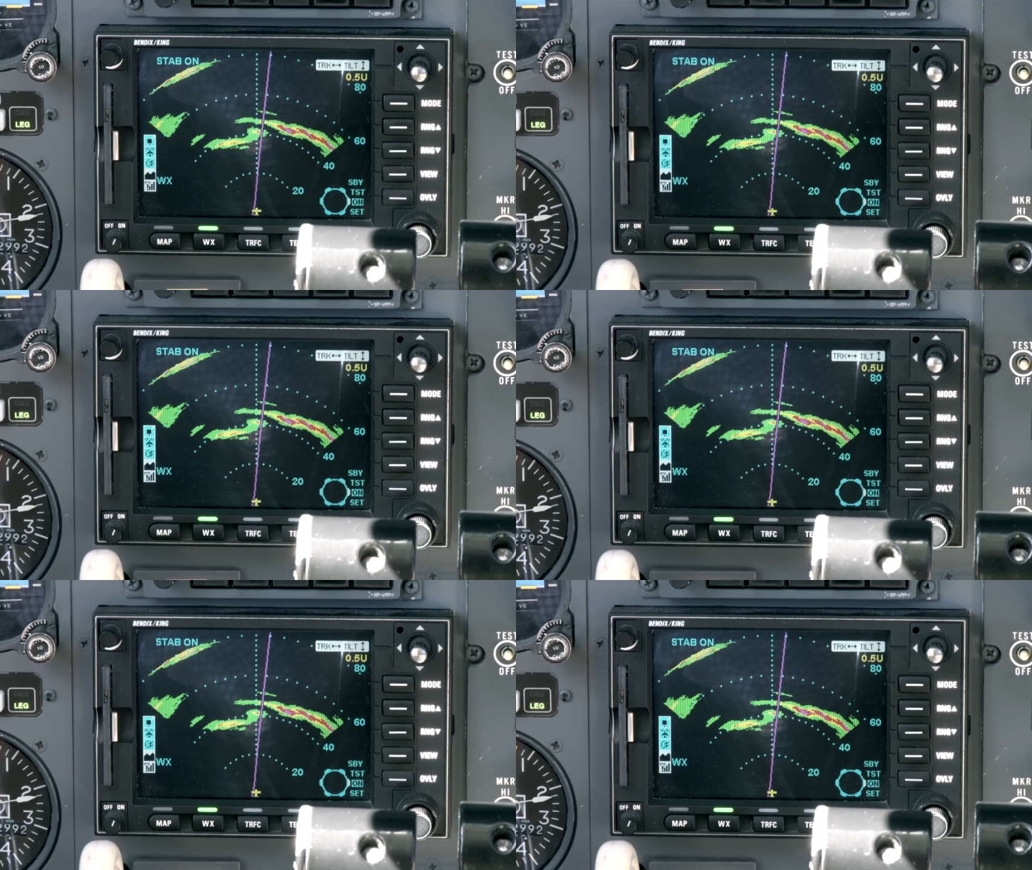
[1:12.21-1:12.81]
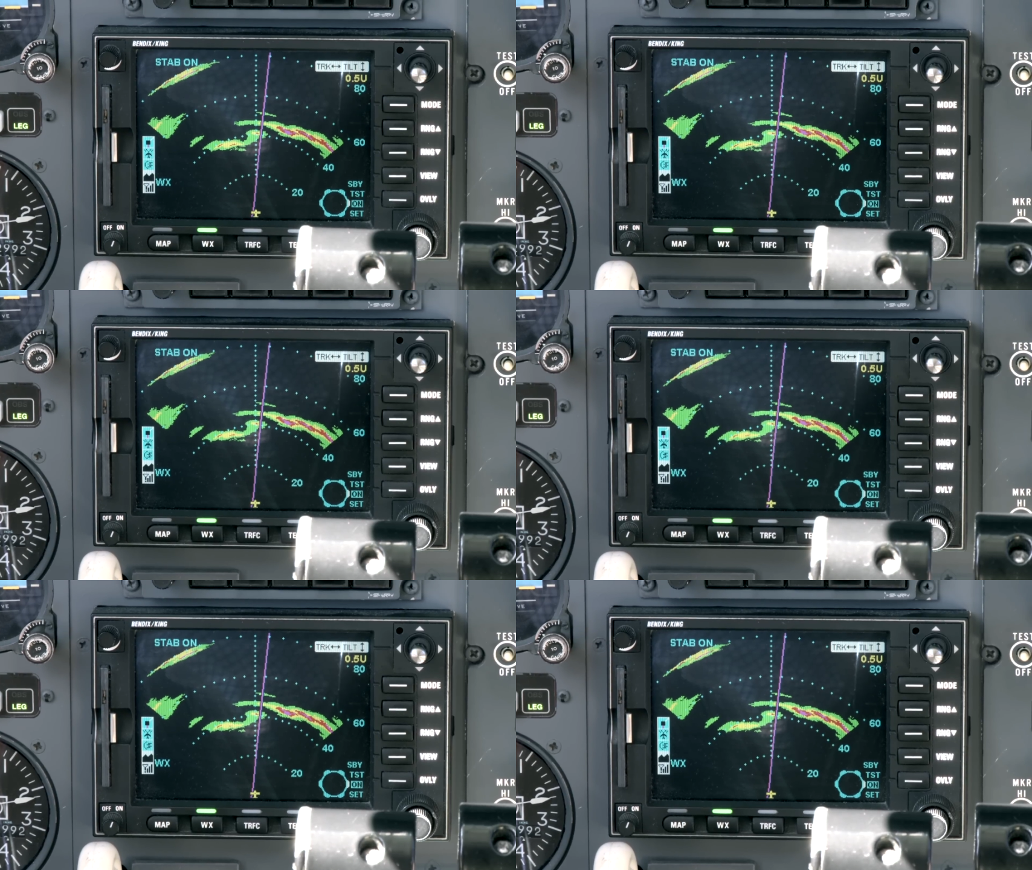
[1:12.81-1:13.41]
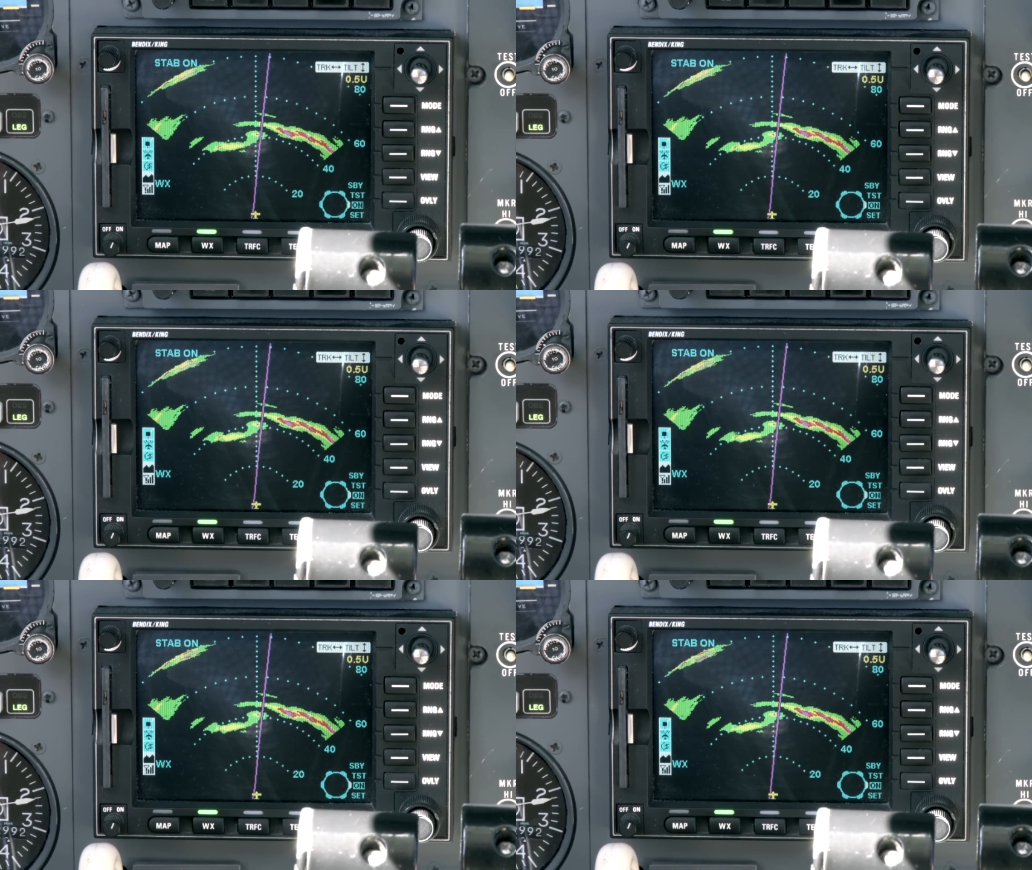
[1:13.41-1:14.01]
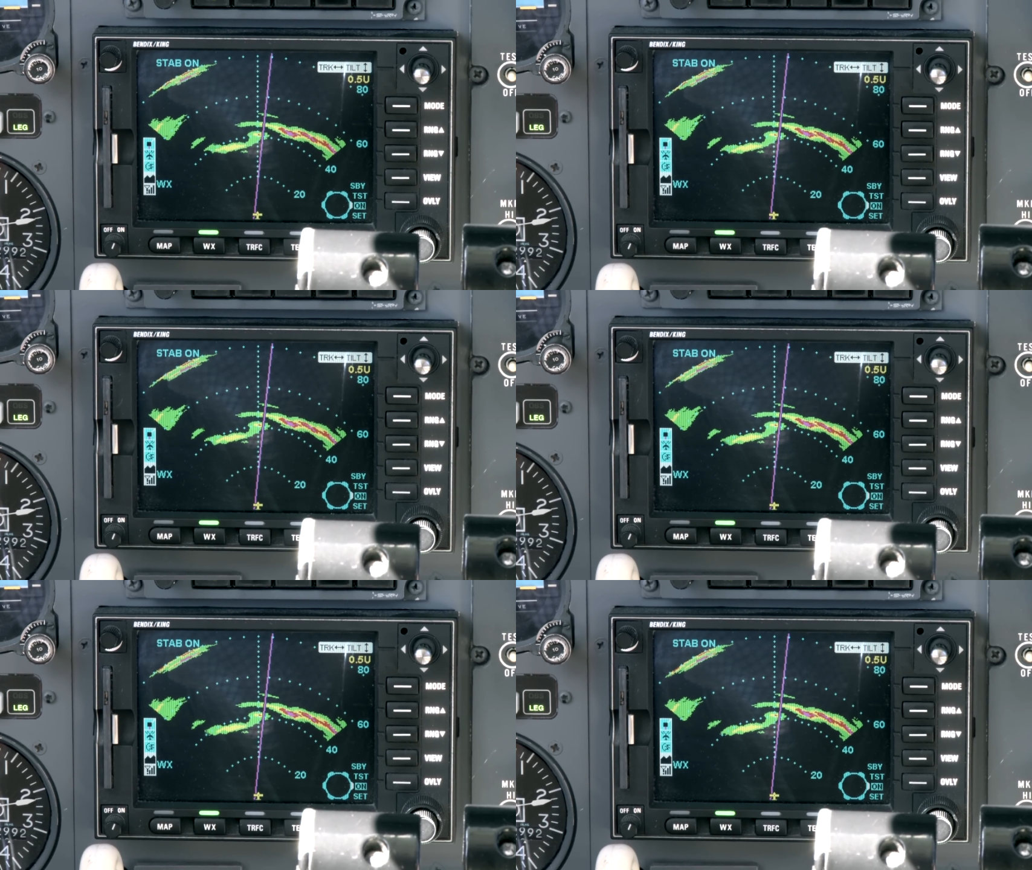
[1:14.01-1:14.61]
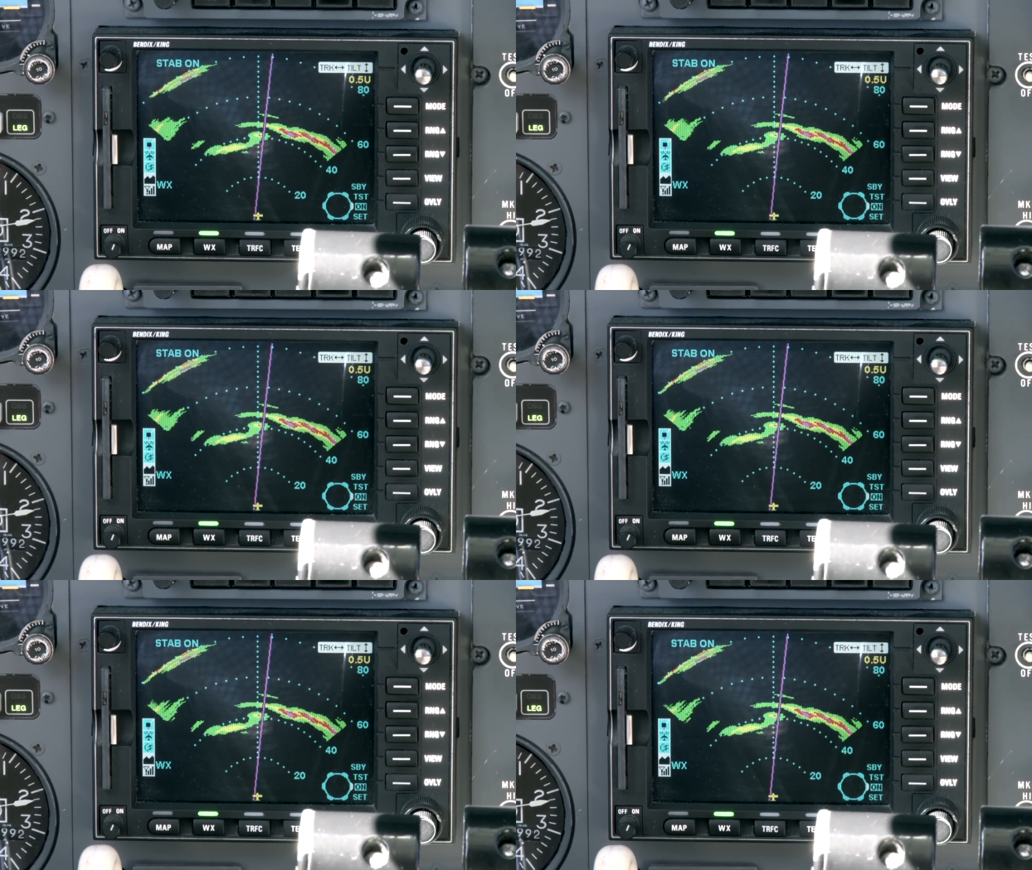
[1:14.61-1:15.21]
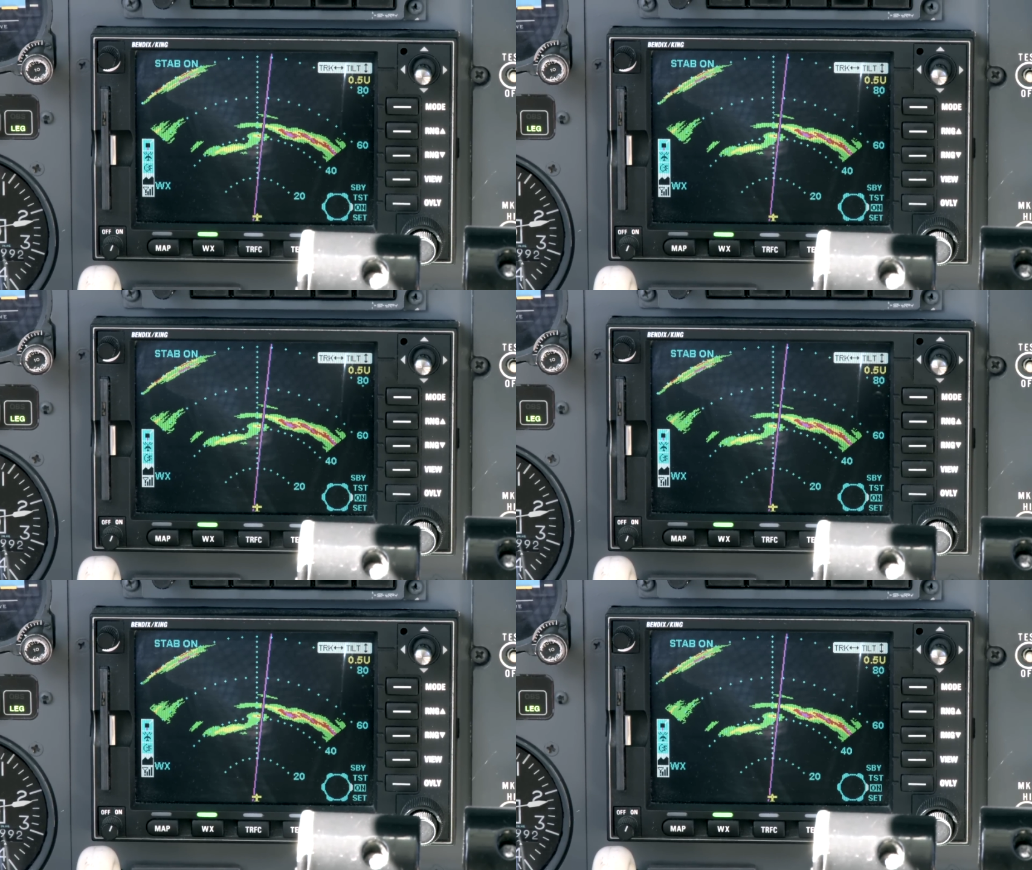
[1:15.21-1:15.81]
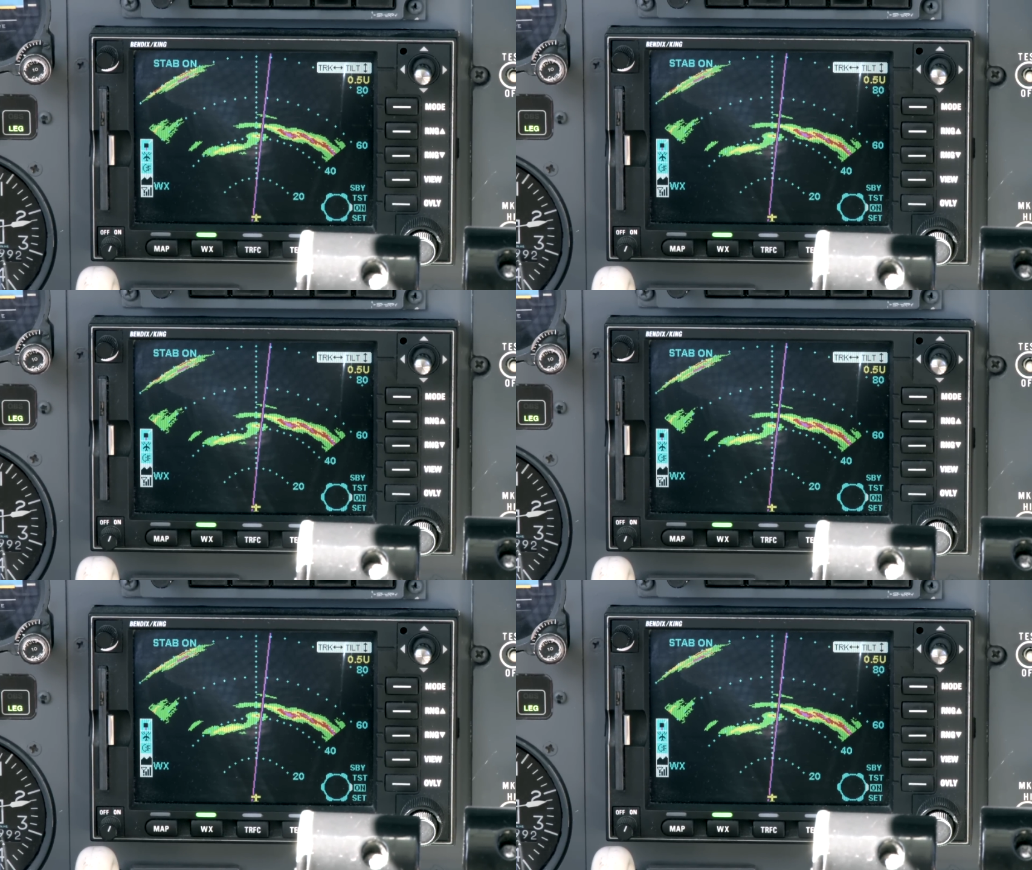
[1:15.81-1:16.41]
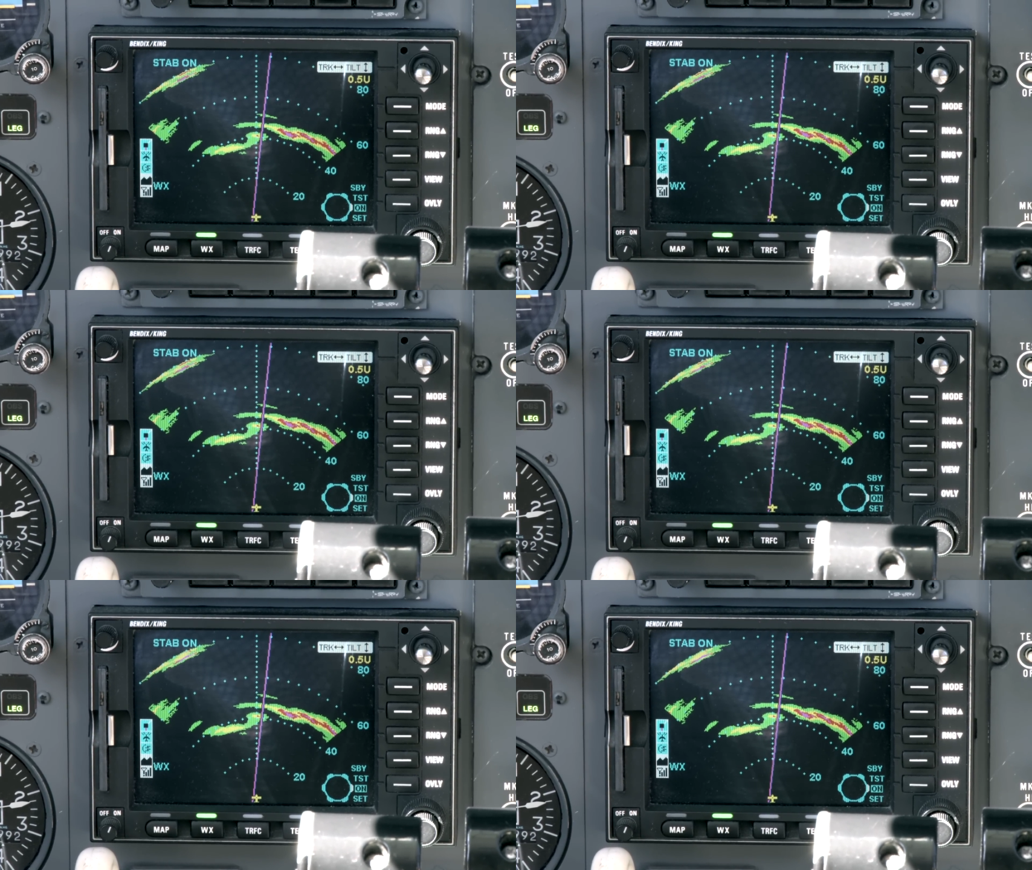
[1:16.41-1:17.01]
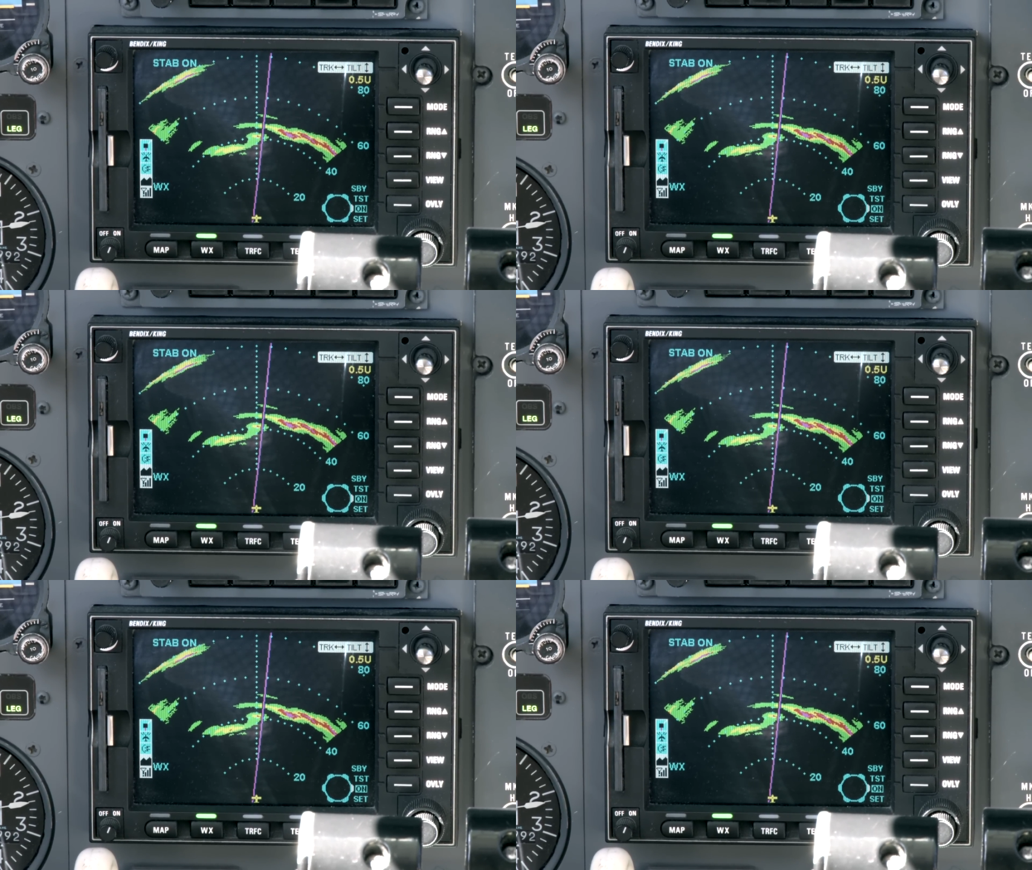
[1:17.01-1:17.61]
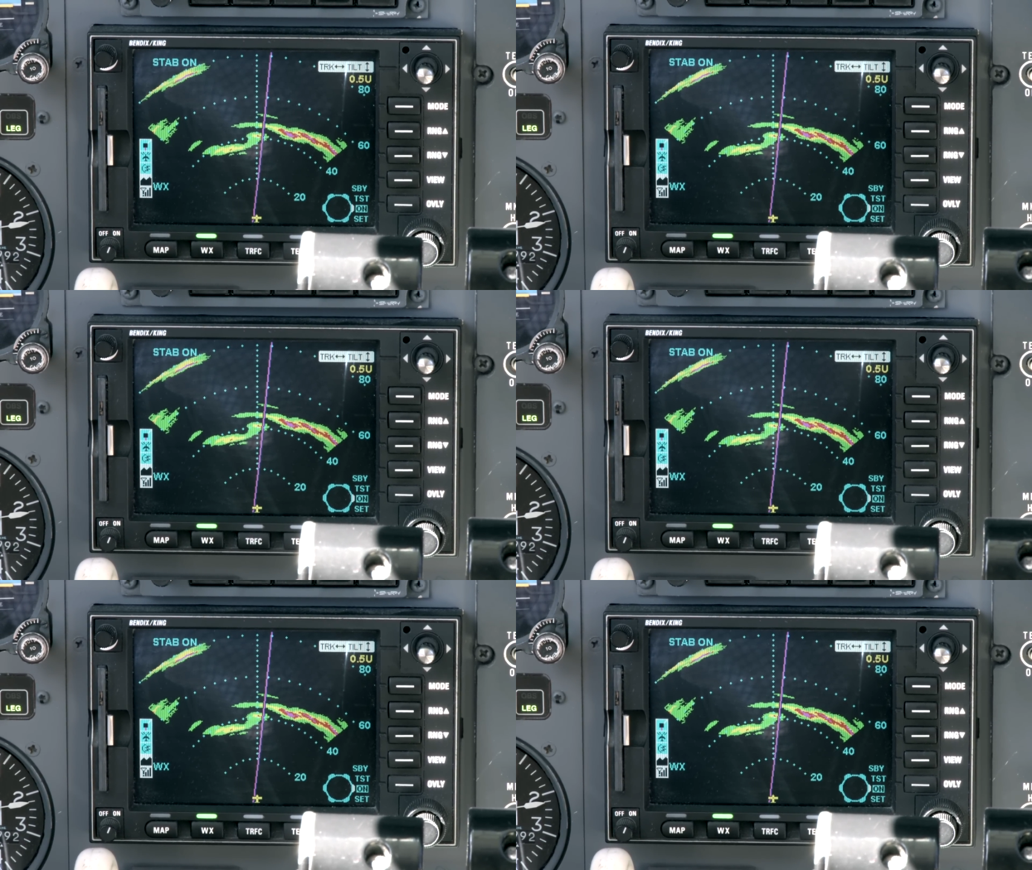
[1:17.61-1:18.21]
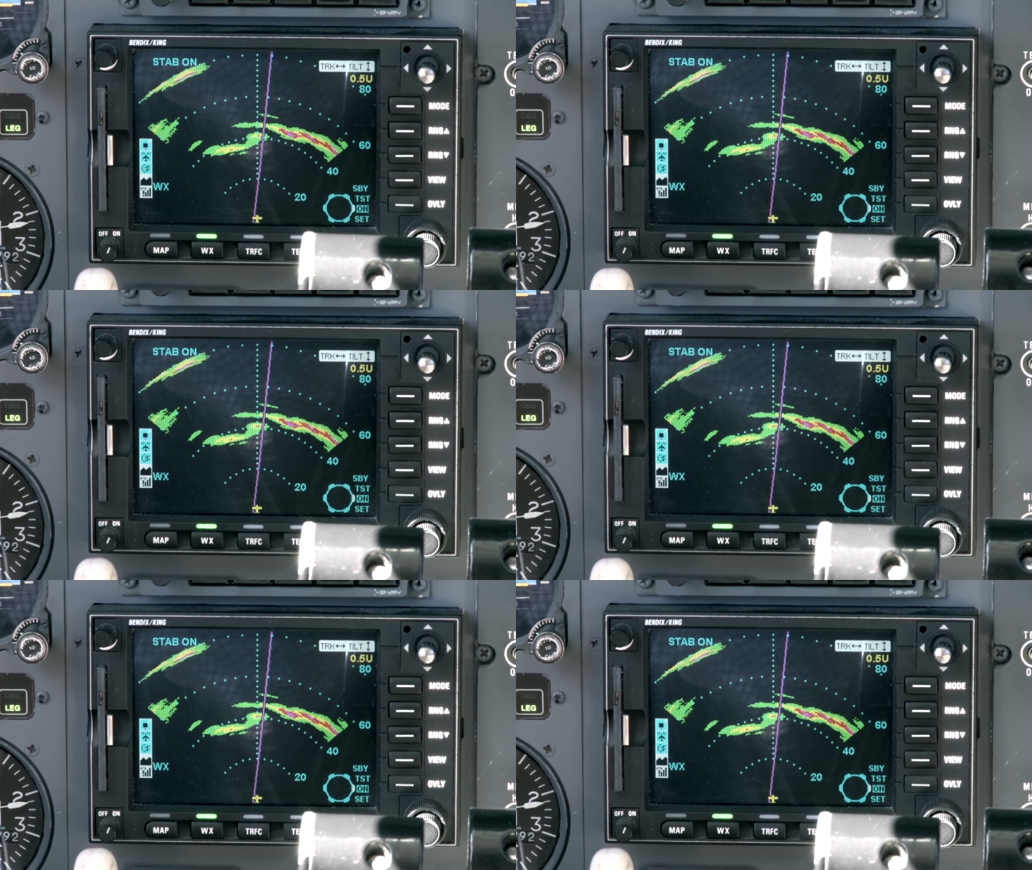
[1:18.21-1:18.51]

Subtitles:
No face is visible, so there are no lips to read.